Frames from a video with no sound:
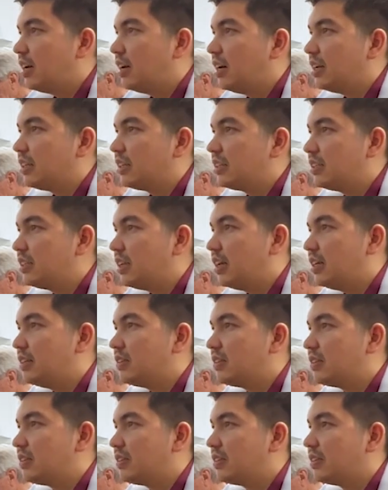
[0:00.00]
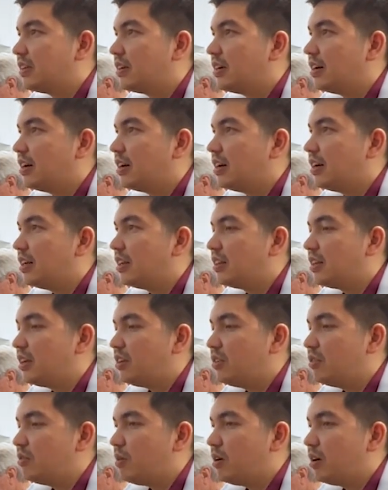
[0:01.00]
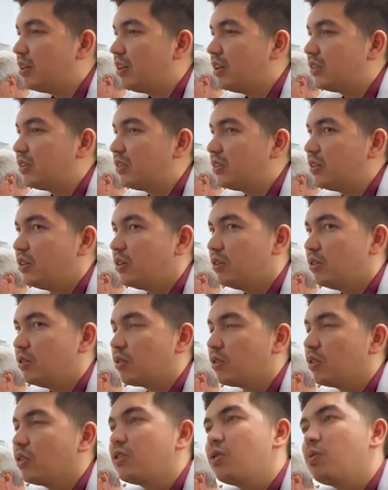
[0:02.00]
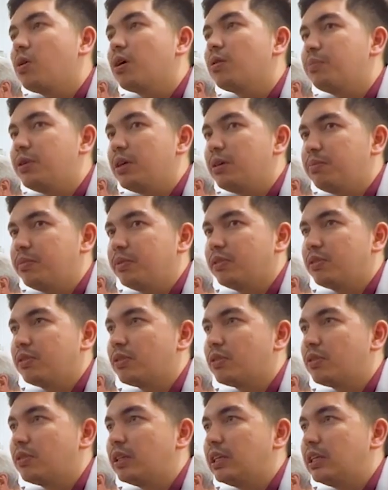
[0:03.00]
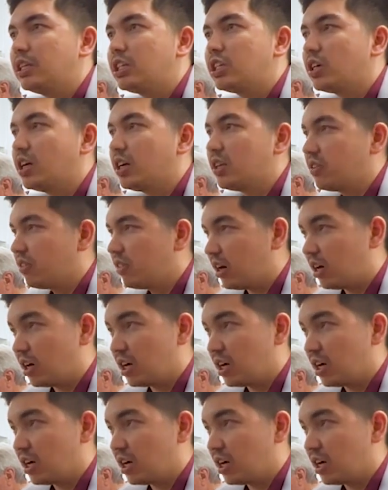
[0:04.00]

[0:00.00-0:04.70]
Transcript: sense that you want us to, or that you want people to really trust their